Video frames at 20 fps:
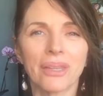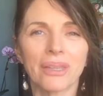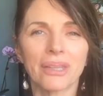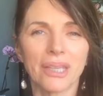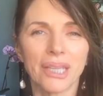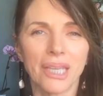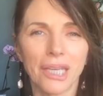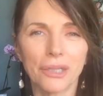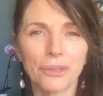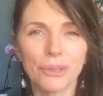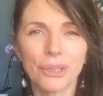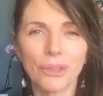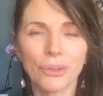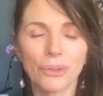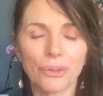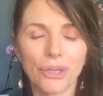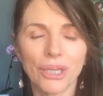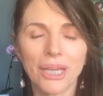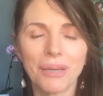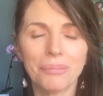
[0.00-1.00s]

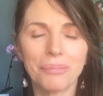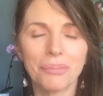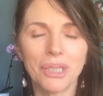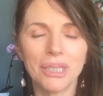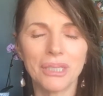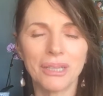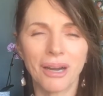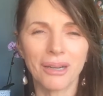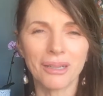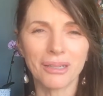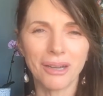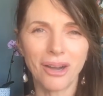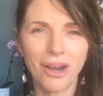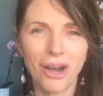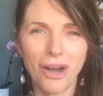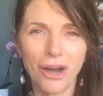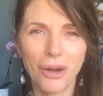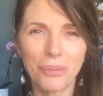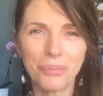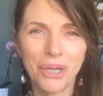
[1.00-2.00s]

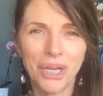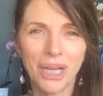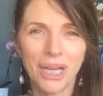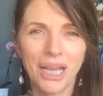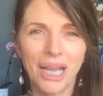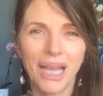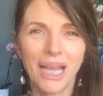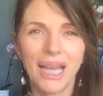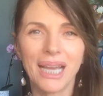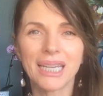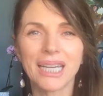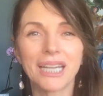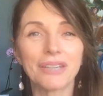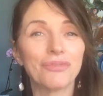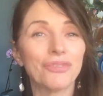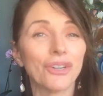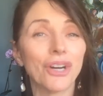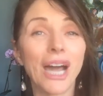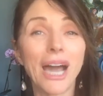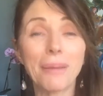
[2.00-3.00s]
KarenLorre@me.com. And I'd
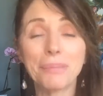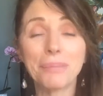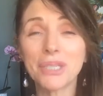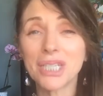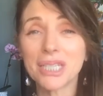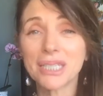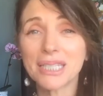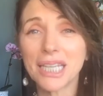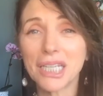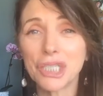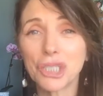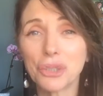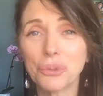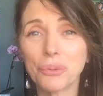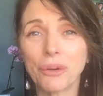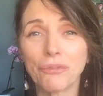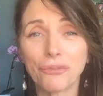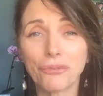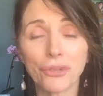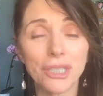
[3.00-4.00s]
feel happy to send you
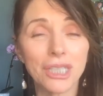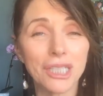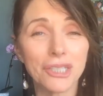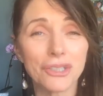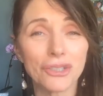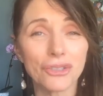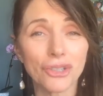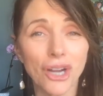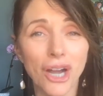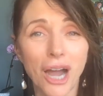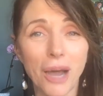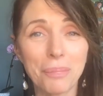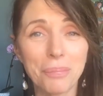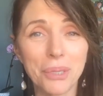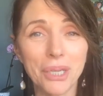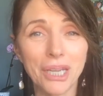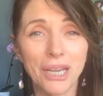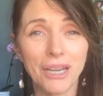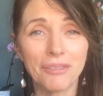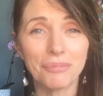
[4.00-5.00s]
a free digital
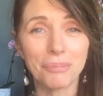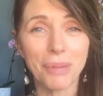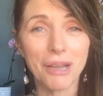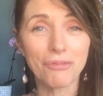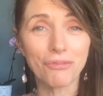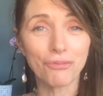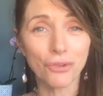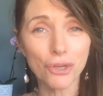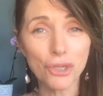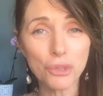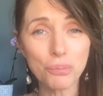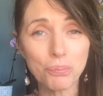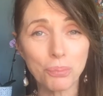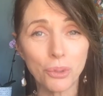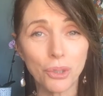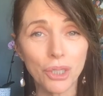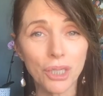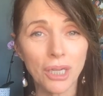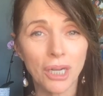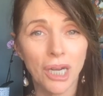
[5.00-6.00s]
copy of my first
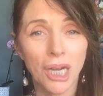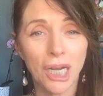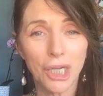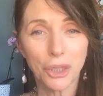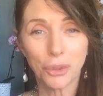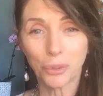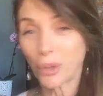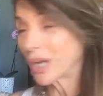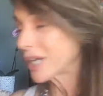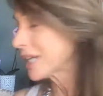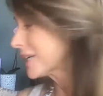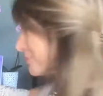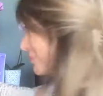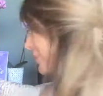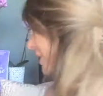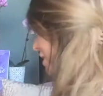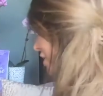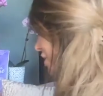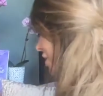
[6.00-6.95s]
book, Chronic Pleasure,